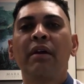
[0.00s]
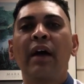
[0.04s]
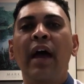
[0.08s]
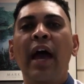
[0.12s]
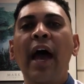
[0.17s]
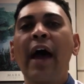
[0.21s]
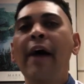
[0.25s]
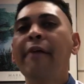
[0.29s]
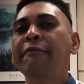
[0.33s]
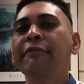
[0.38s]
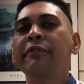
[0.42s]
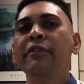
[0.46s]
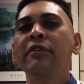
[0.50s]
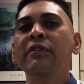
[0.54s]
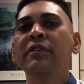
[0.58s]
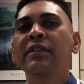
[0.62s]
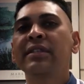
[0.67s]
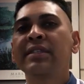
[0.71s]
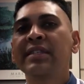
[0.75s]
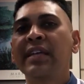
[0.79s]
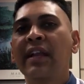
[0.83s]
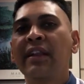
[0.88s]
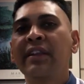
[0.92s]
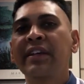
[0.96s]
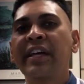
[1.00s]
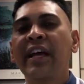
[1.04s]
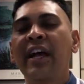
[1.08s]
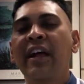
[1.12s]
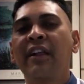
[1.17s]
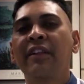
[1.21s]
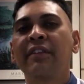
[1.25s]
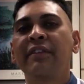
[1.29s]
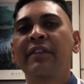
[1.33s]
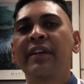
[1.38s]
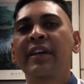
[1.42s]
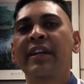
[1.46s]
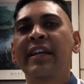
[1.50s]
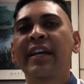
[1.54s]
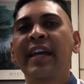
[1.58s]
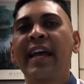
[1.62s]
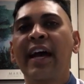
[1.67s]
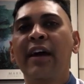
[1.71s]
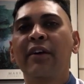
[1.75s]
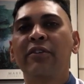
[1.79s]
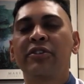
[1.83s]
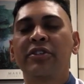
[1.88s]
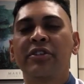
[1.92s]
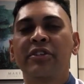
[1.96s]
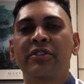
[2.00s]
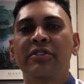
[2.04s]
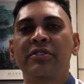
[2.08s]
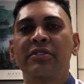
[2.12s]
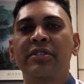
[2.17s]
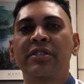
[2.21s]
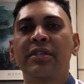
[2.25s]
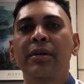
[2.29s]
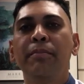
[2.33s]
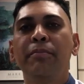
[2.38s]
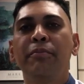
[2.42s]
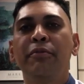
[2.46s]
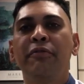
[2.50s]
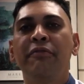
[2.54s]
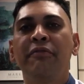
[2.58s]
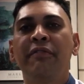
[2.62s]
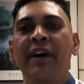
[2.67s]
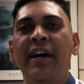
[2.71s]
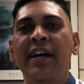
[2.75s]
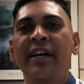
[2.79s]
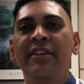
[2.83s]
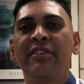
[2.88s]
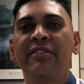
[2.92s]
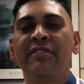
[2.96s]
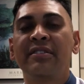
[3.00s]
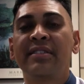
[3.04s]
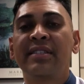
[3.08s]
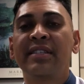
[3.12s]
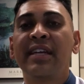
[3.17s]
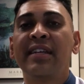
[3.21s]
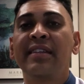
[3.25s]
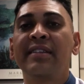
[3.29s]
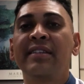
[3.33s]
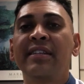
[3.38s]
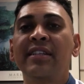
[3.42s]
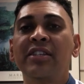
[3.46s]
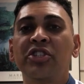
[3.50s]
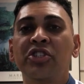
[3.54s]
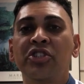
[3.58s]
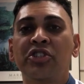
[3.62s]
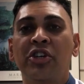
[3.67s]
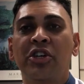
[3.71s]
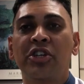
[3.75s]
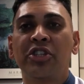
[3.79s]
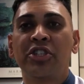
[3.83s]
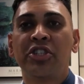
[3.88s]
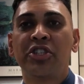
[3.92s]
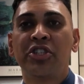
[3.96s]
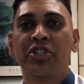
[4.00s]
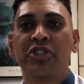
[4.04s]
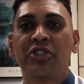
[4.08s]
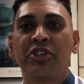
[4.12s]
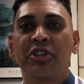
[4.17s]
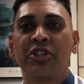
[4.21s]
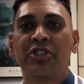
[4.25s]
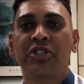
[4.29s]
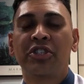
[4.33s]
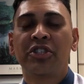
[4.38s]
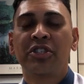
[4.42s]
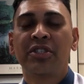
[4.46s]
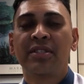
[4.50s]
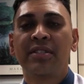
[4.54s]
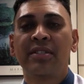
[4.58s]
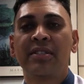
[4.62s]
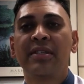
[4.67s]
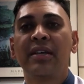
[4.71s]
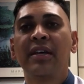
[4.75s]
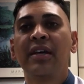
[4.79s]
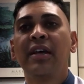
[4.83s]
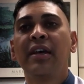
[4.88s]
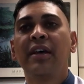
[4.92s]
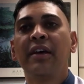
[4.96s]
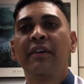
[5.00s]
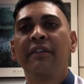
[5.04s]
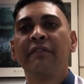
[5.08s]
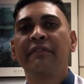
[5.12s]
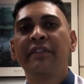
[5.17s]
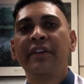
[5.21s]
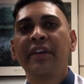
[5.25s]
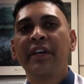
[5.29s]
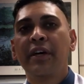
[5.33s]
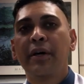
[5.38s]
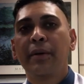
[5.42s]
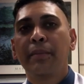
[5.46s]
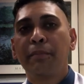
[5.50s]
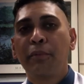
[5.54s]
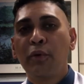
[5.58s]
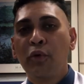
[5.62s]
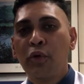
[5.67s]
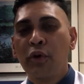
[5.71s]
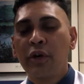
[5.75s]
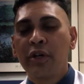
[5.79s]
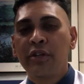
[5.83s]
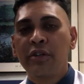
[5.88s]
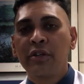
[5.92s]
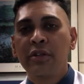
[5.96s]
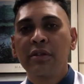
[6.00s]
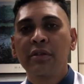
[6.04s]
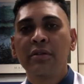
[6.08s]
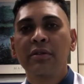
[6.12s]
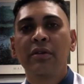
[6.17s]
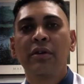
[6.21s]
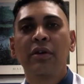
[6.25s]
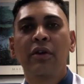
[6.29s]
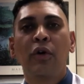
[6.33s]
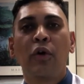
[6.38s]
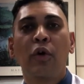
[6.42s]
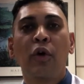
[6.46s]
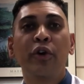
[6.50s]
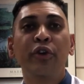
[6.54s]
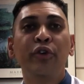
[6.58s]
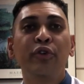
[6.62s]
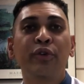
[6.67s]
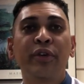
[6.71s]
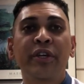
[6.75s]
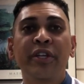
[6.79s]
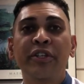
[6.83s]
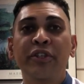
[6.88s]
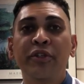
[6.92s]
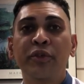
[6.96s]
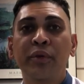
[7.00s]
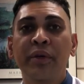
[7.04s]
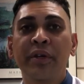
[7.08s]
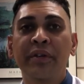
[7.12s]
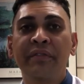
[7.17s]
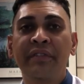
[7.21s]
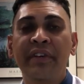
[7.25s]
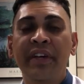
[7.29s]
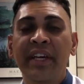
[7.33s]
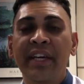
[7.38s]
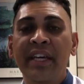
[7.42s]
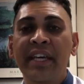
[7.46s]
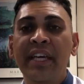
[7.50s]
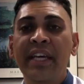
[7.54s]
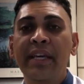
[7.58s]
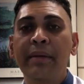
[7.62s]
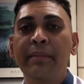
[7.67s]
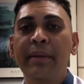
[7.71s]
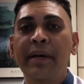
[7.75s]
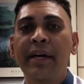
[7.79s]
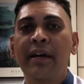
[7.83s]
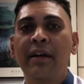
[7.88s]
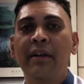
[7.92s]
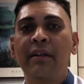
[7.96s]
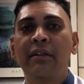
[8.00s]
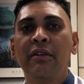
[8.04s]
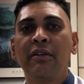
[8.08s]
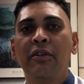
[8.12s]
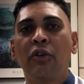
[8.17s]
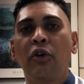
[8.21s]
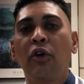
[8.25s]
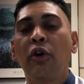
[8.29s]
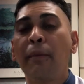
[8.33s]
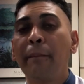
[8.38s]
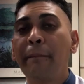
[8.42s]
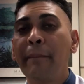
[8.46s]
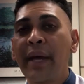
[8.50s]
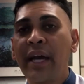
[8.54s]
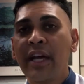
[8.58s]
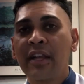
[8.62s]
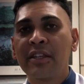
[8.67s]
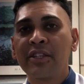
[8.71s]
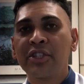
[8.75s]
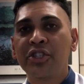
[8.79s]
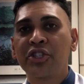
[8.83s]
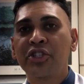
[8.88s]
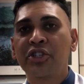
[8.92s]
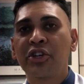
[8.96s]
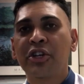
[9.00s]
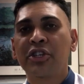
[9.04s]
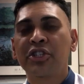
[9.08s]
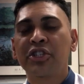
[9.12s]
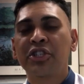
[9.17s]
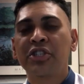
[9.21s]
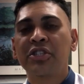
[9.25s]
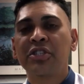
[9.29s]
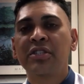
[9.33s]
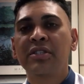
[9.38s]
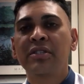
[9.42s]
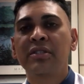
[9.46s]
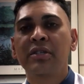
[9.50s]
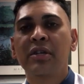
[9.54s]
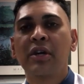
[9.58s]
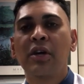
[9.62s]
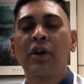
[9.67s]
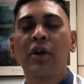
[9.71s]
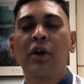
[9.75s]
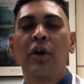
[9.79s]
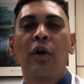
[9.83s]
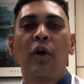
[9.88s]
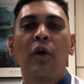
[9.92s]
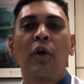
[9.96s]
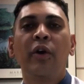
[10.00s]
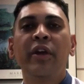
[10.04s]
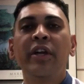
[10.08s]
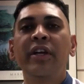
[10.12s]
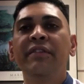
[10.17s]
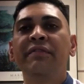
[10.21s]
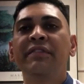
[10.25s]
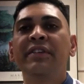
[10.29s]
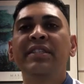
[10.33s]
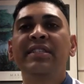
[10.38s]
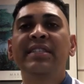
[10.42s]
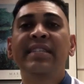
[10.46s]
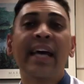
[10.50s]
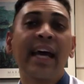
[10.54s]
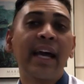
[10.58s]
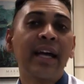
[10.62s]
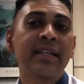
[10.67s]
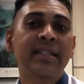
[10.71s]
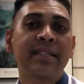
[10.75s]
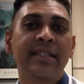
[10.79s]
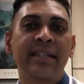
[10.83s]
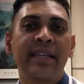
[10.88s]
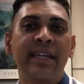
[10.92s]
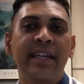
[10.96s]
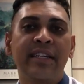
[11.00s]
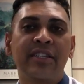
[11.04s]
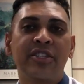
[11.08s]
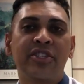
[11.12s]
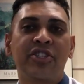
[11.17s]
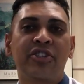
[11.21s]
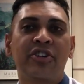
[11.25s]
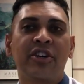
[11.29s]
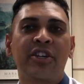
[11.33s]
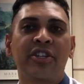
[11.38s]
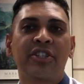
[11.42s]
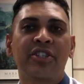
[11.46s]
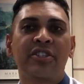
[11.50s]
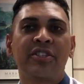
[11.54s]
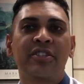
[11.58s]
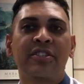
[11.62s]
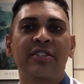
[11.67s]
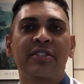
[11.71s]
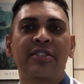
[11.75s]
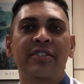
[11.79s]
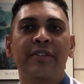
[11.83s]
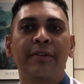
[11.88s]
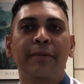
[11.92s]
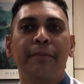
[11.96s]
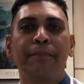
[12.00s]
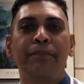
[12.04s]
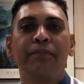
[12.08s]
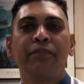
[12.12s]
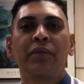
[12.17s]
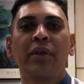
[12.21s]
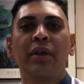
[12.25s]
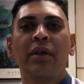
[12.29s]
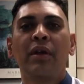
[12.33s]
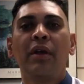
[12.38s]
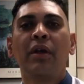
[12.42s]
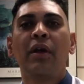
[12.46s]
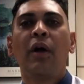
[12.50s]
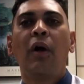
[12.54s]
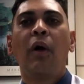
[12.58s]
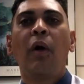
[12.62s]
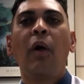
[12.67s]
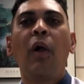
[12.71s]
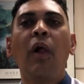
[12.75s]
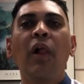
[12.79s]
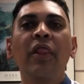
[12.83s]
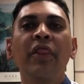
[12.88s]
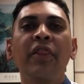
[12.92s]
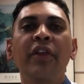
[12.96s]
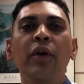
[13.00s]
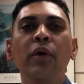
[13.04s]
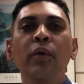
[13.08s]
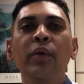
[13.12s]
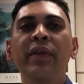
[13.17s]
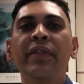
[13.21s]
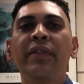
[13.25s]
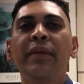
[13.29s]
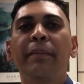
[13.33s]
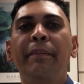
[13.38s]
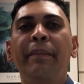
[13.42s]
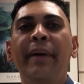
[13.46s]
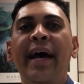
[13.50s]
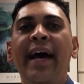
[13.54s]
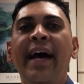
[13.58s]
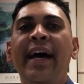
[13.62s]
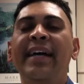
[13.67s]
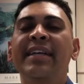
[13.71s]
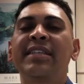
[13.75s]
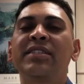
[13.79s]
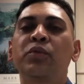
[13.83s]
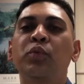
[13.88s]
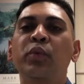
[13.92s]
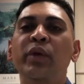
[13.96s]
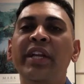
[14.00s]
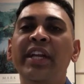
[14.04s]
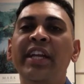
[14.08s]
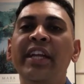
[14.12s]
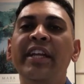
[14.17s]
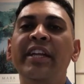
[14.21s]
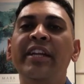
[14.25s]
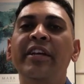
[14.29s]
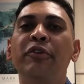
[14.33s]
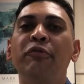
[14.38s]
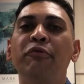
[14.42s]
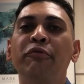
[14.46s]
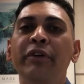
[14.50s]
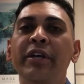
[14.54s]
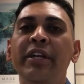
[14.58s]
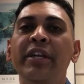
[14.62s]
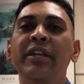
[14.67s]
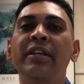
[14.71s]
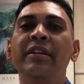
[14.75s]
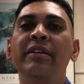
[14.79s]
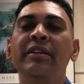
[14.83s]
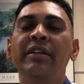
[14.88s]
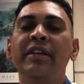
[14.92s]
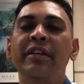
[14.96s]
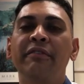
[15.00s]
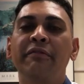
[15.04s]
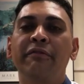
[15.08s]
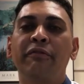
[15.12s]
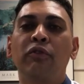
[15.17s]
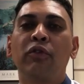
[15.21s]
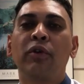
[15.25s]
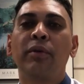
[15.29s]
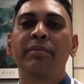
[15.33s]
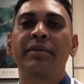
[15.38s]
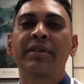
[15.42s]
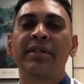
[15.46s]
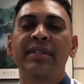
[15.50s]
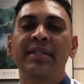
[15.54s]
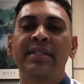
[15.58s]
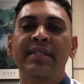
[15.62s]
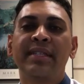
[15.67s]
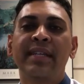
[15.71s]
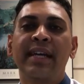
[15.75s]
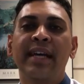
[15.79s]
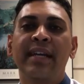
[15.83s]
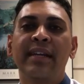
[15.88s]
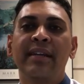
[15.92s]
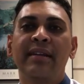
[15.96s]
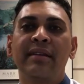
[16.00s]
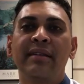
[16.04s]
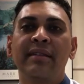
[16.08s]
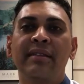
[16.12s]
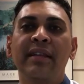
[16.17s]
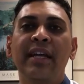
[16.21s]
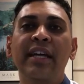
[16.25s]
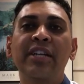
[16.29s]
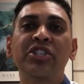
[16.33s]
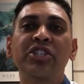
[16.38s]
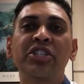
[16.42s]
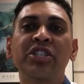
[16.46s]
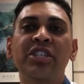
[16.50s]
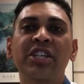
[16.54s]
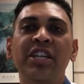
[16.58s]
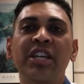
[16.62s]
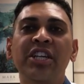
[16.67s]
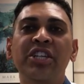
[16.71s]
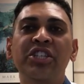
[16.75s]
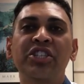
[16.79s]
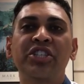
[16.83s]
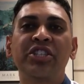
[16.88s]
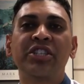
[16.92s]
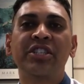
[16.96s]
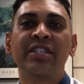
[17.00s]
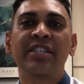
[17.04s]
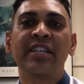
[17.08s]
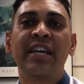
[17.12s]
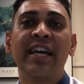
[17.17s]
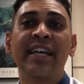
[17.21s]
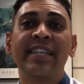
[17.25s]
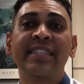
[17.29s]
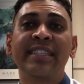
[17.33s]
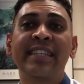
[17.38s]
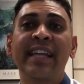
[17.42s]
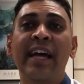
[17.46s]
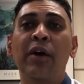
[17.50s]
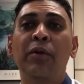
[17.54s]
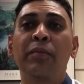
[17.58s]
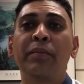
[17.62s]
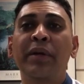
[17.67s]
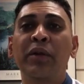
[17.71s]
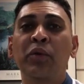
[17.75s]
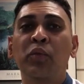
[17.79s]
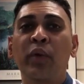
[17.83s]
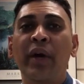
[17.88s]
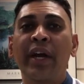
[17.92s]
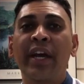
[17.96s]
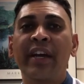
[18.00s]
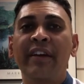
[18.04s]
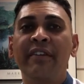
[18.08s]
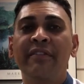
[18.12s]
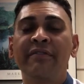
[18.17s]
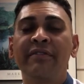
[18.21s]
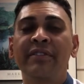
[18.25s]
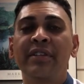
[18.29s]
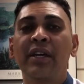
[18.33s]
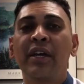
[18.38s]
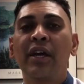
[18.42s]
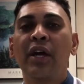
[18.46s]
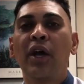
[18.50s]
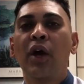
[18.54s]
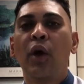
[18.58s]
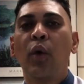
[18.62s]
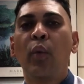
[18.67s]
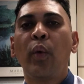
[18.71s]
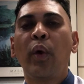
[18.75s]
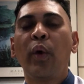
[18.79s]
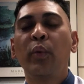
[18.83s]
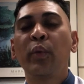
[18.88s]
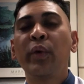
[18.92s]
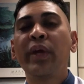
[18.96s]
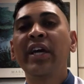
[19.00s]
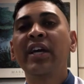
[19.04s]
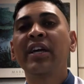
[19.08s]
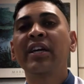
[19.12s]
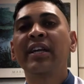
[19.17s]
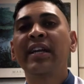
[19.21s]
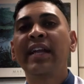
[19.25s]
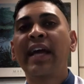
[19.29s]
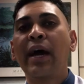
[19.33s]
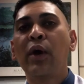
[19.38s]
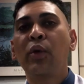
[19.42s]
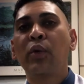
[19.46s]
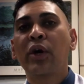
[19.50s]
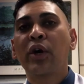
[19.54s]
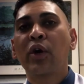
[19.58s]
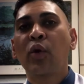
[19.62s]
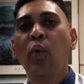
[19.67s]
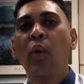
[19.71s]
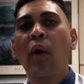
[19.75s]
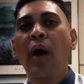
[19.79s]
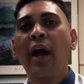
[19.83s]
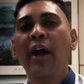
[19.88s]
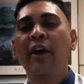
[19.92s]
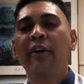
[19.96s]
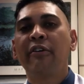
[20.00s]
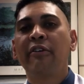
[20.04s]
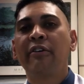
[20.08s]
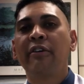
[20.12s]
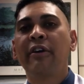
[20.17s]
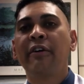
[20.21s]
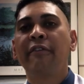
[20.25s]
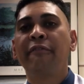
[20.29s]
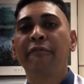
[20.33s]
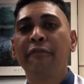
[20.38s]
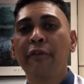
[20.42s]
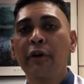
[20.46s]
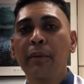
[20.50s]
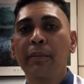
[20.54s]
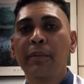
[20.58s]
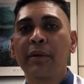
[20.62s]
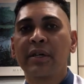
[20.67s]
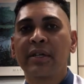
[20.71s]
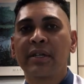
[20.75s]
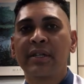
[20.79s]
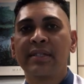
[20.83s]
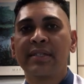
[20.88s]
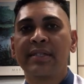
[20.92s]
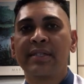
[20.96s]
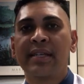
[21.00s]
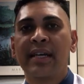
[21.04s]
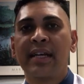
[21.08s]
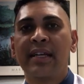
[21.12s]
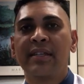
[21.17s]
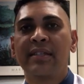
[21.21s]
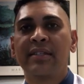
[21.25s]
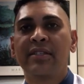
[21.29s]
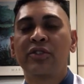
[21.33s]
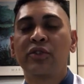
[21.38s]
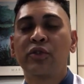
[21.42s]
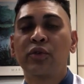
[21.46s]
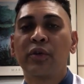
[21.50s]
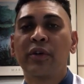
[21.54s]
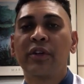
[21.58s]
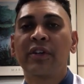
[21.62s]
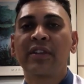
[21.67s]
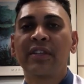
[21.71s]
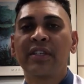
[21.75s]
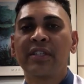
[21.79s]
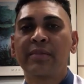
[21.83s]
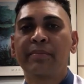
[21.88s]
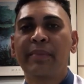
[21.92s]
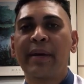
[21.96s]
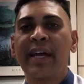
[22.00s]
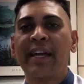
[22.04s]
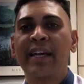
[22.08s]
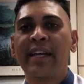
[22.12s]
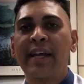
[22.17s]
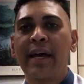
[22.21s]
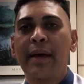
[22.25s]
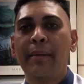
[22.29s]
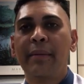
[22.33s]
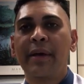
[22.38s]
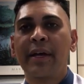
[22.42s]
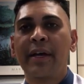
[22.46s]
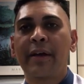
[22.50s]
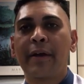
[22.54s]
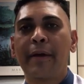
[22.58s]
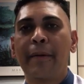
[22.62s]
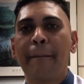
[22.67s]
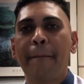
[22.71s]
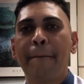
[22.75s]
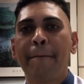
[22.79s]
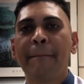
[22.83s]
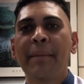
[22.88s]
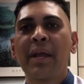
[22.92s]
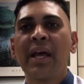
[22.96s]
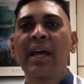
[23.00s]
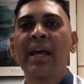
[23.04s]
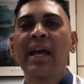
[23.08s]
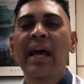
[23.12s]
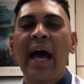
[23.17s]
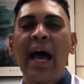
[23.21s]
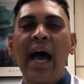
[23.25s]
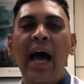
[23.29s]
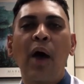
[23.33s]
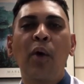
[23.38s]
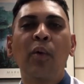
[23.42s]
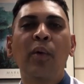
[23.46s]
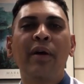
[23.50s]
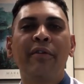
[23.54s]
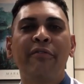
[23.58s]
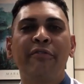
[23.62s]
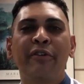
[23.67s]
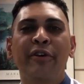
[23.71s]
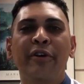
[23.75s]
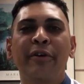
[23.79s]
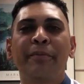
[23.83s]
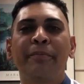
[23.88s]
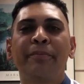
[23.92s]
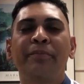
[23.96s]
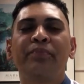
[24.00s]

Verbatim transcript: After the telehealth encounter, some providers send discharge instructions via a portal, or you can do it via email or mail instructions, or even text the instructions. Although in the past we needed written informed consent, legislation has now been waived where we can now acquire a verbal consent during this pandemic. However,